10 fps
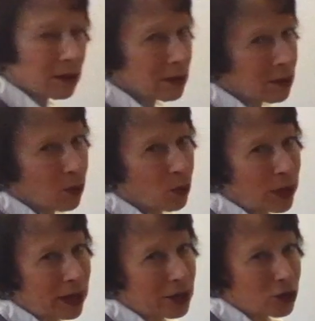We can
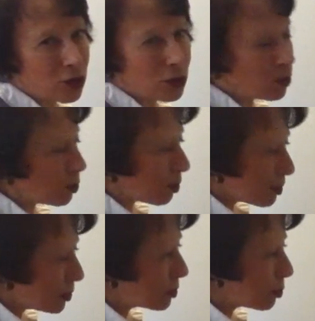do,
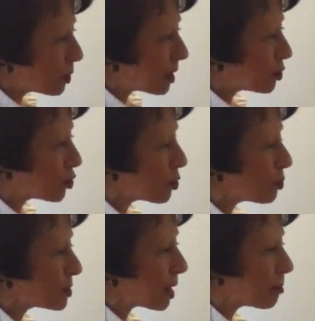we can choose how
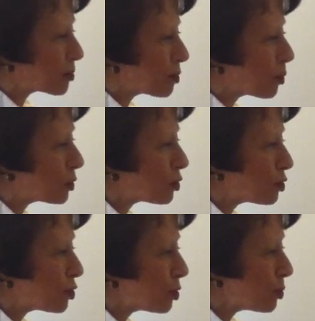much we want to
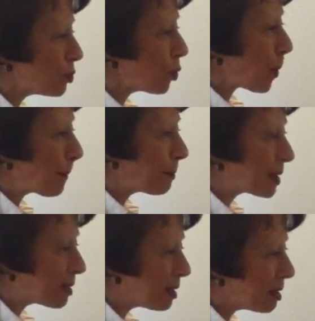do, but
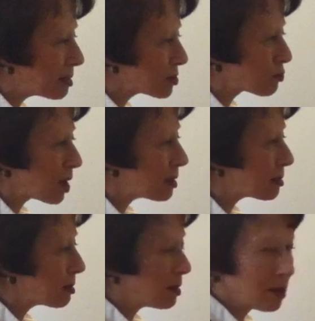it's right
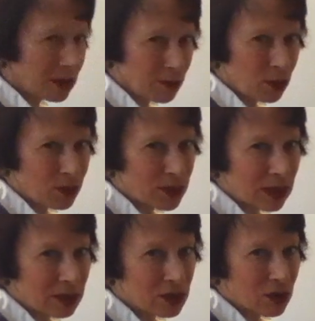in the music.
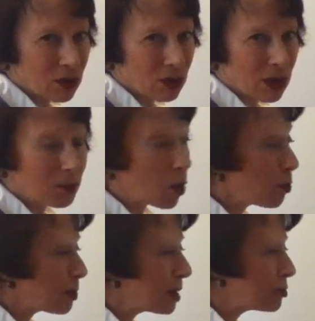So I'm hoping
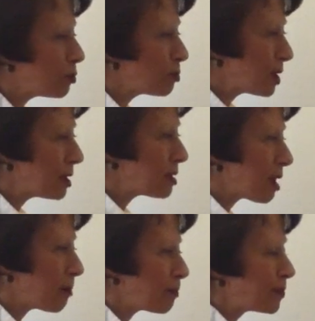to bring it
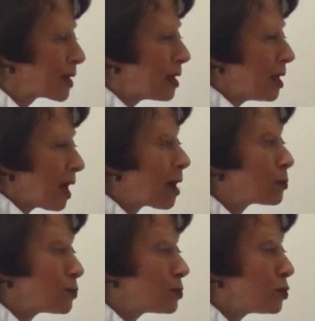out to
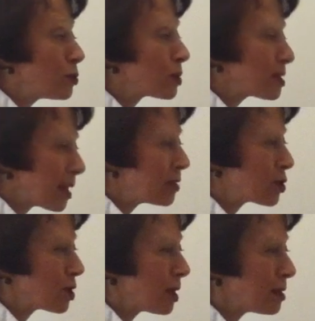your
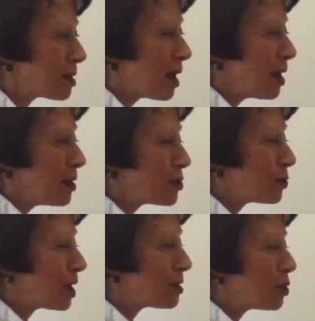attention, so that
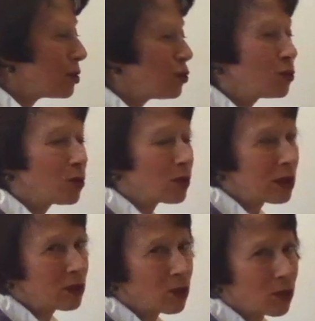you don't
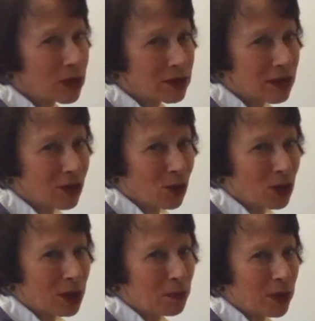ignore it and only
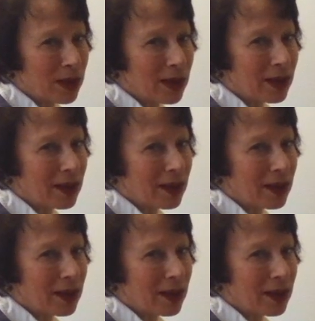play